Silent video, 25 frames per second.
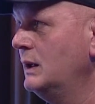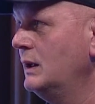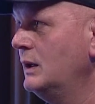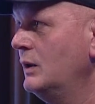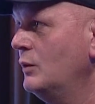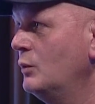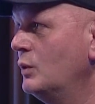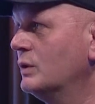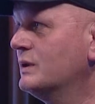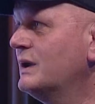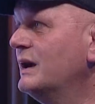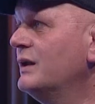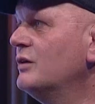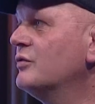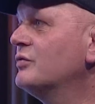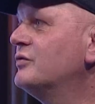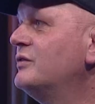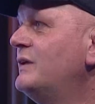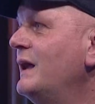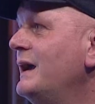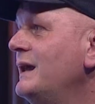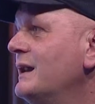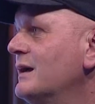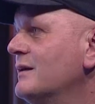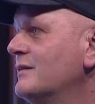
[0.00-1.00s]
what kind of
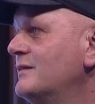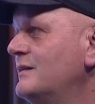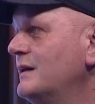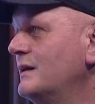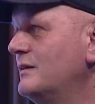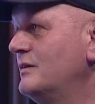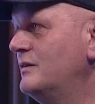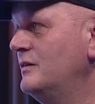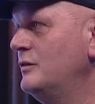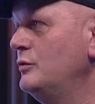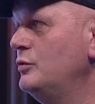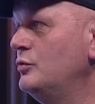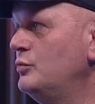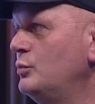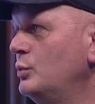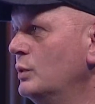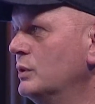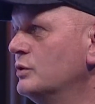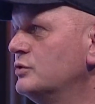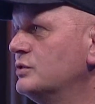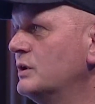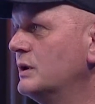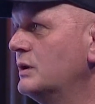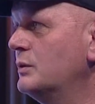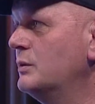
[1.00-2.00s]
data sets you will
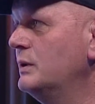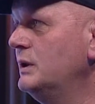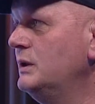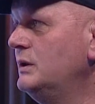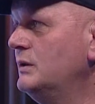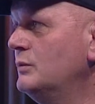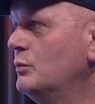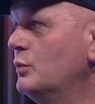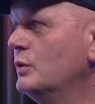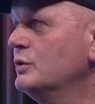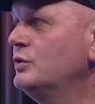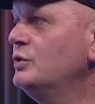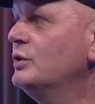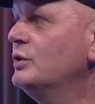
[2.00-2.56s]
generate, what you